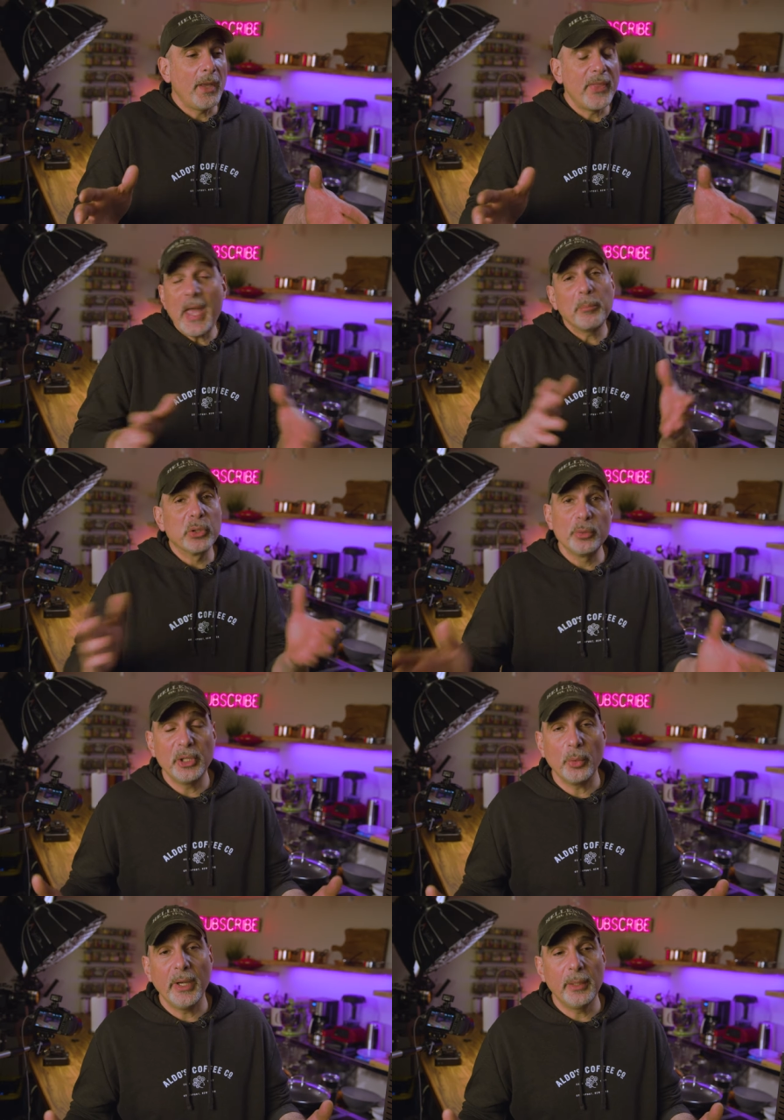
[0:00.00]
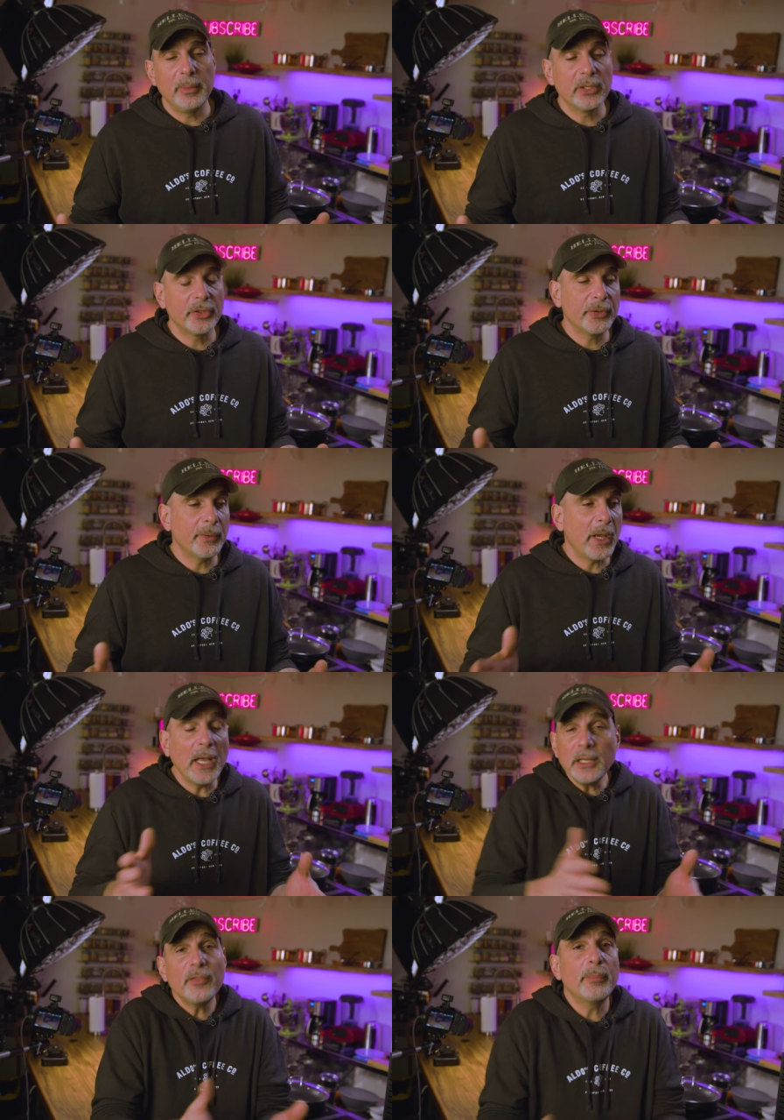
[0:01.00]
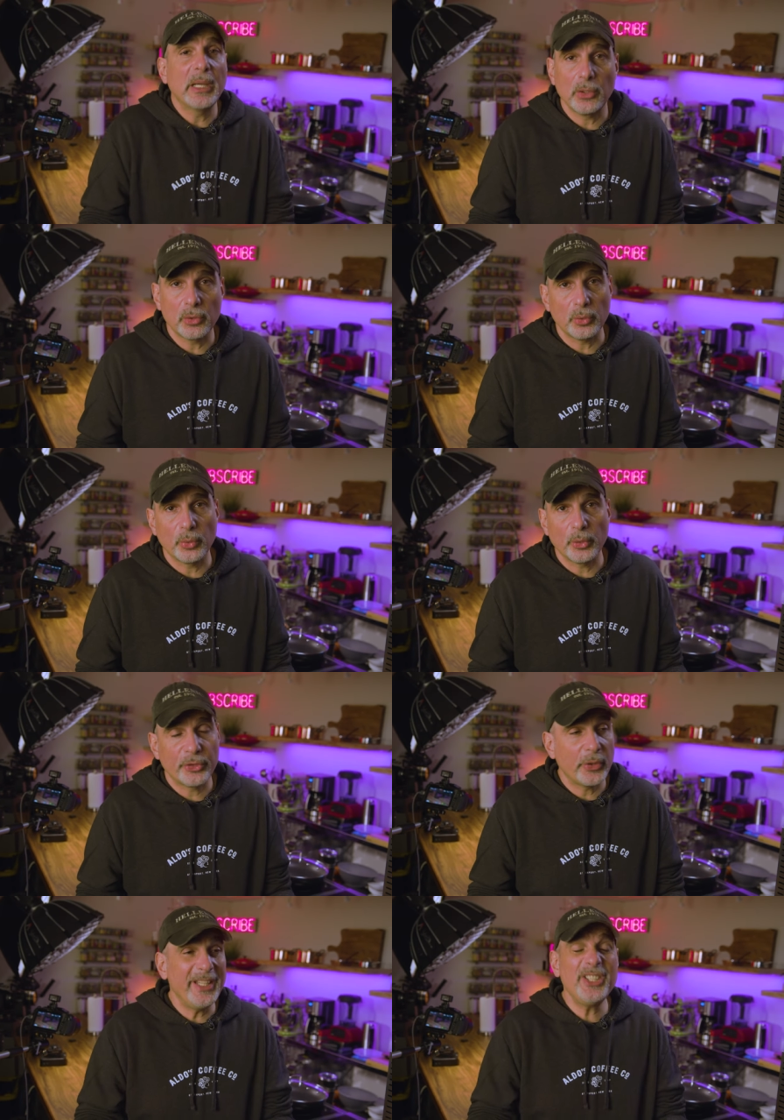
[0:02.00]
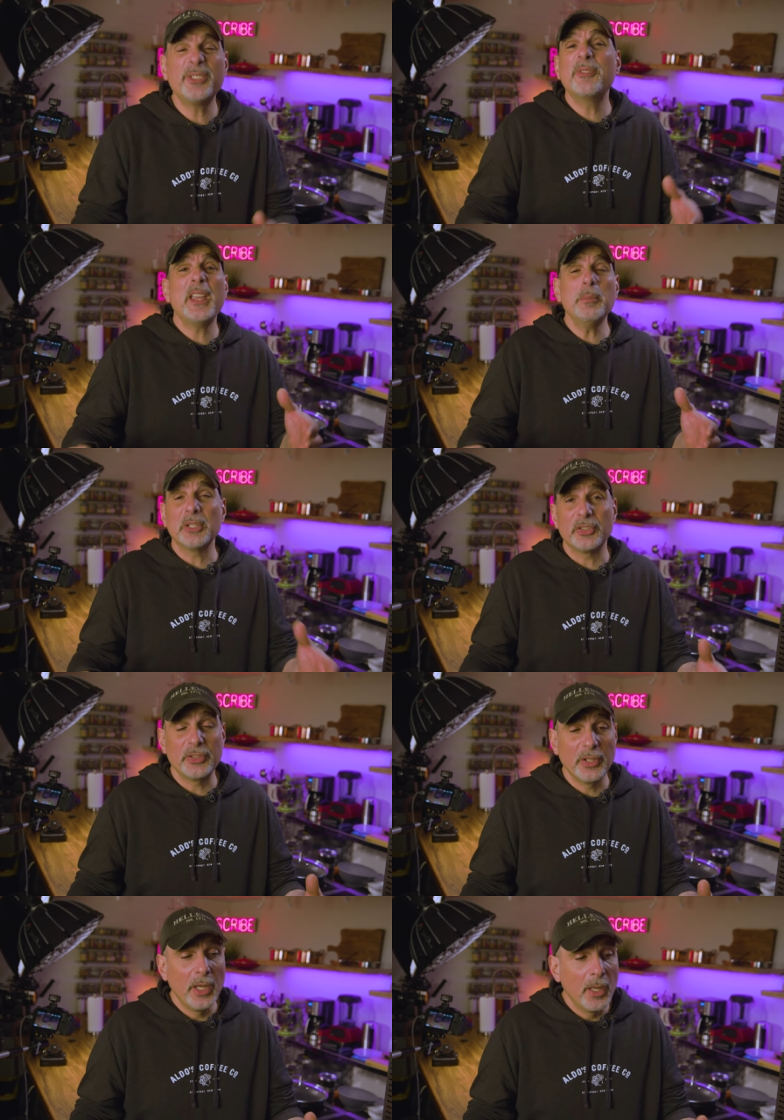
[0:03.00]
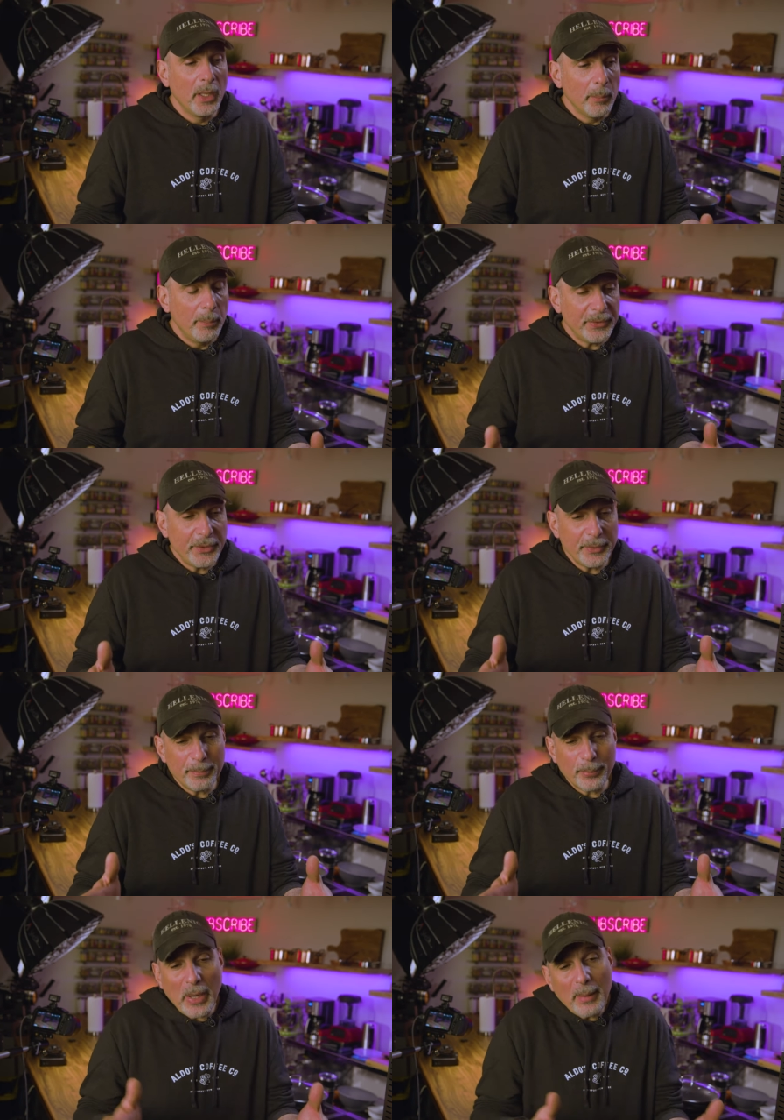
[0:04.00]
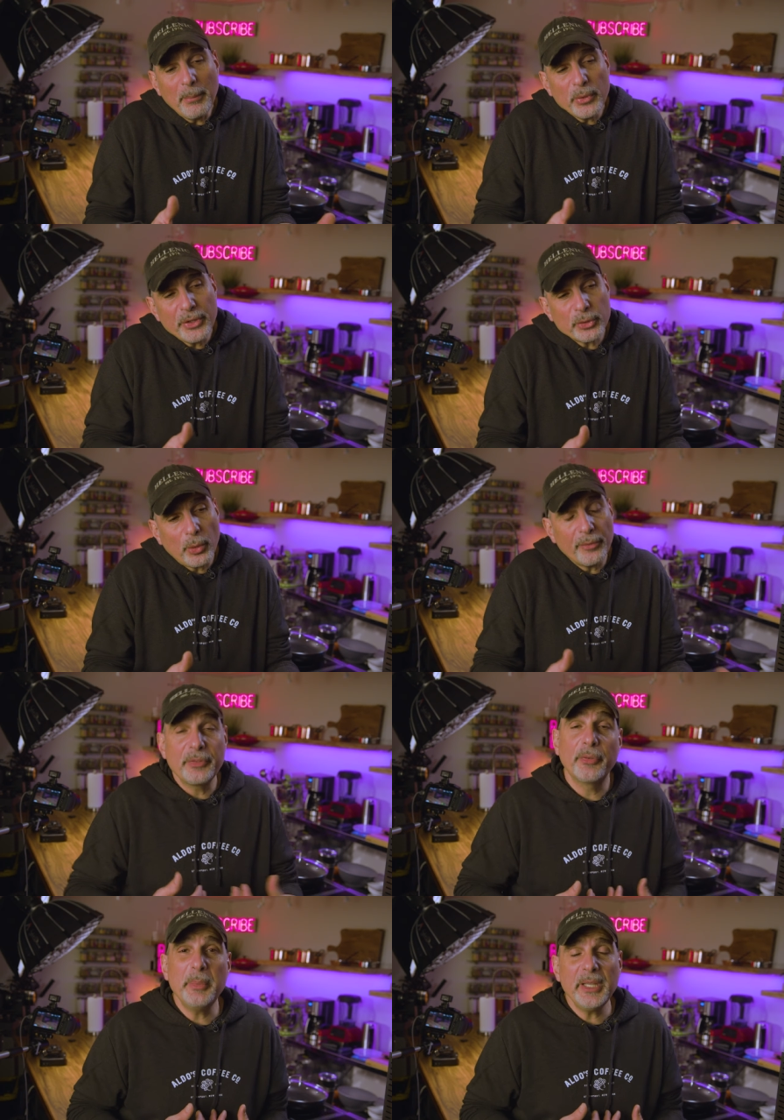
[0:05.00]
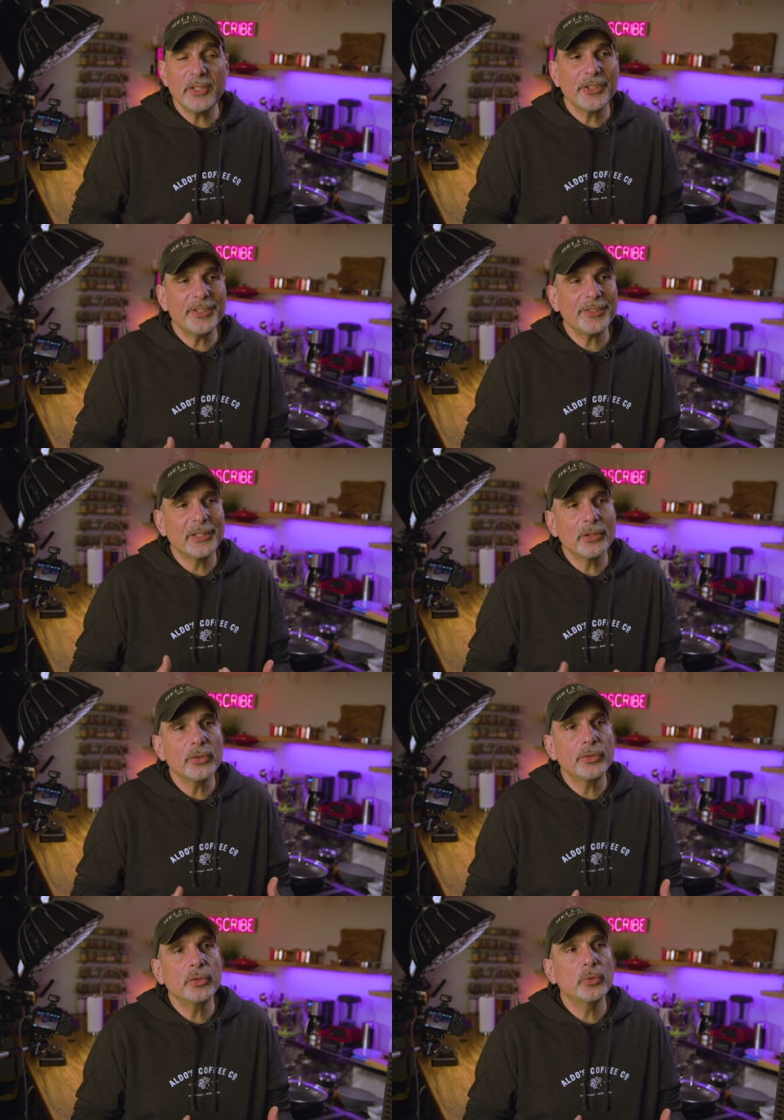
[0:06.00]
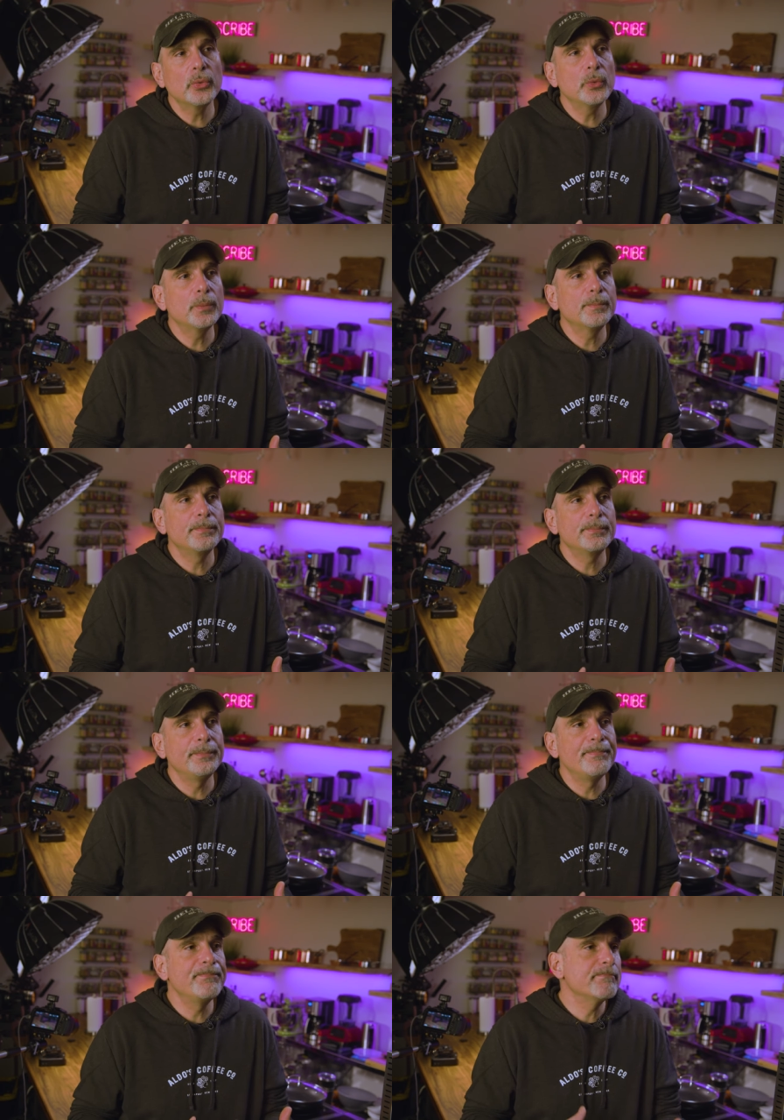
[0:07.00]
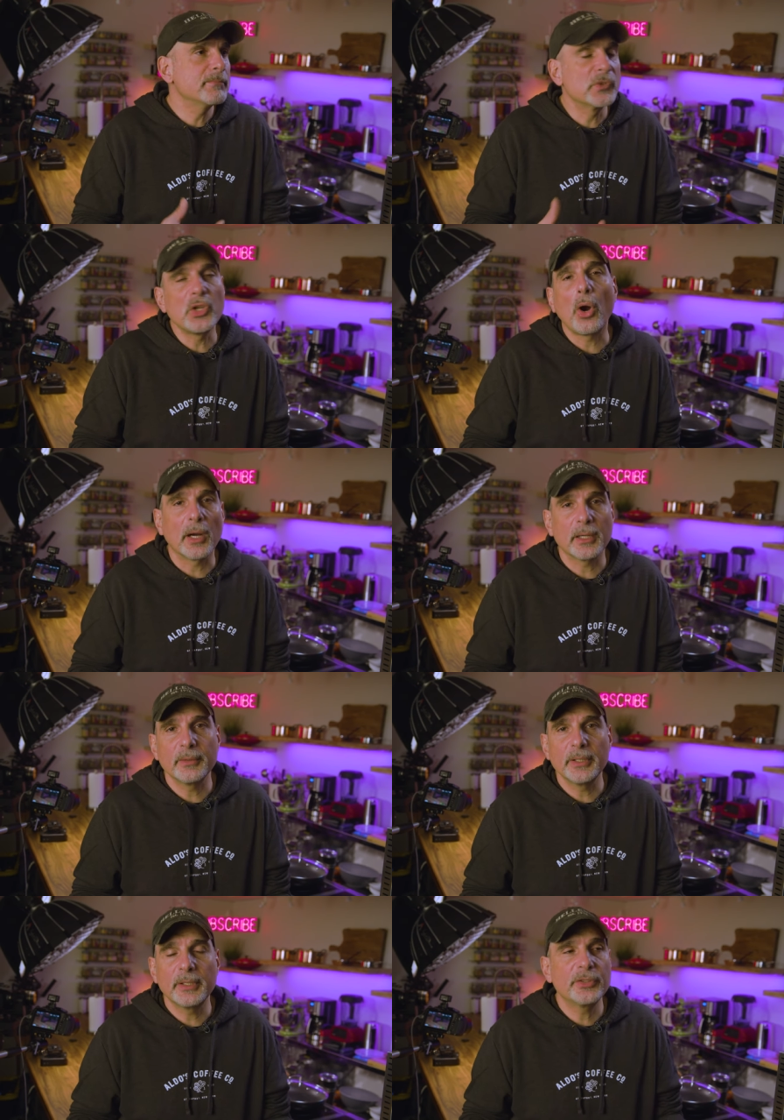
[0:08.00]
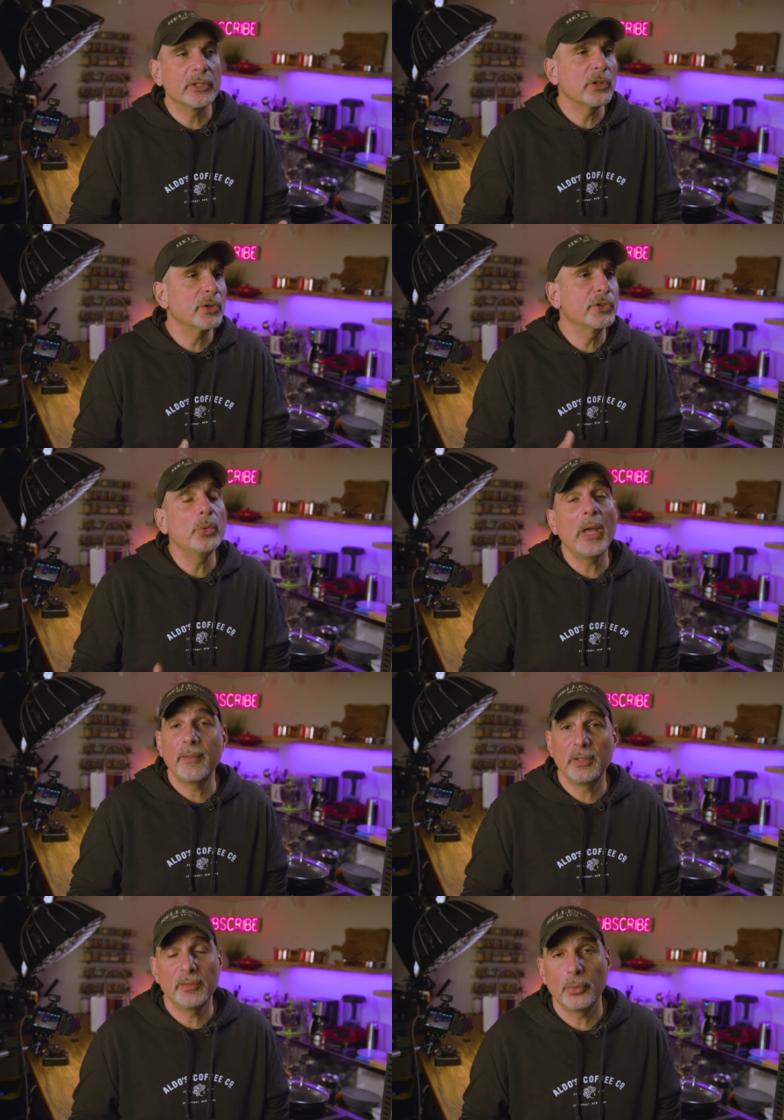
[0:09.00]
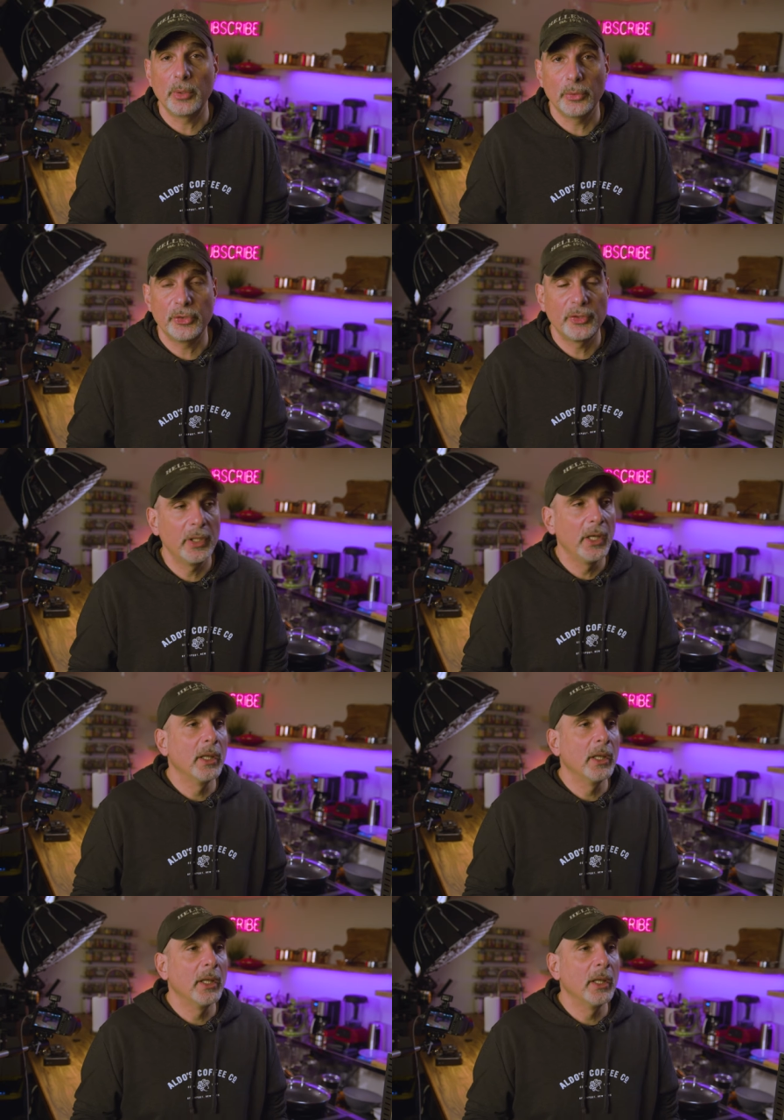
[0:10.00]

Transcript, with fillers: that blew me away because I love my local roaster and he's famous. But the problem with his coffee for me is it's a little too dark. It's a little too heavy of a roast.